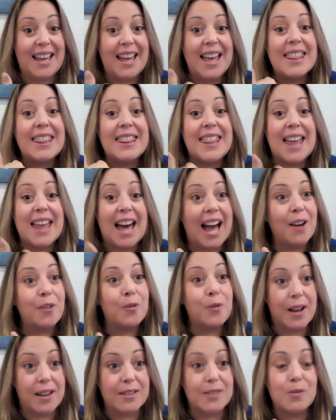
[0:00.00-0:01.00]
That
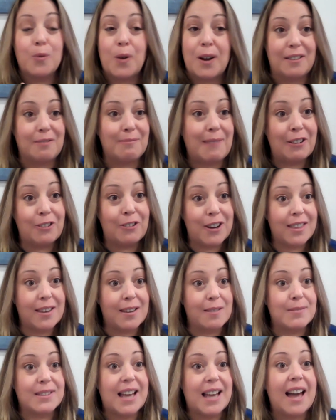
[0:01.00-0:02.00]
was one of my
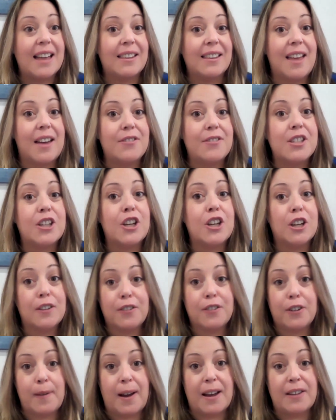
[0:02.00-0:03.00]
rhythms. I love to cook
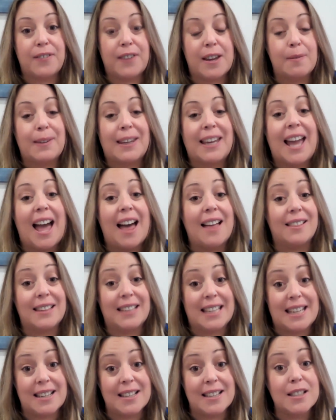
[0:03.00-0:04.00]
for my family at
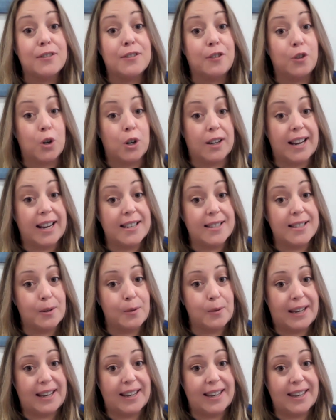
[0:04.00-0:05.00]
least 4 days a
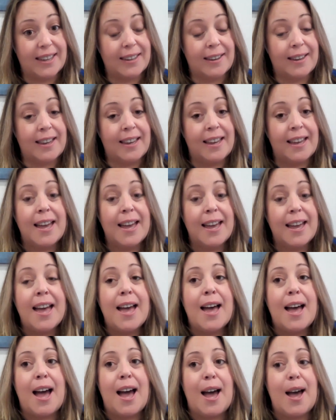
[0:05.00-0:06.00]
week,
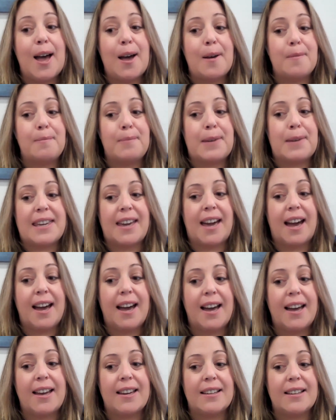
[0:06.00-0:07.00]

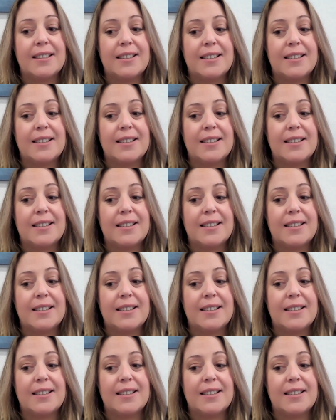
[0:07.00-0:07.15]
because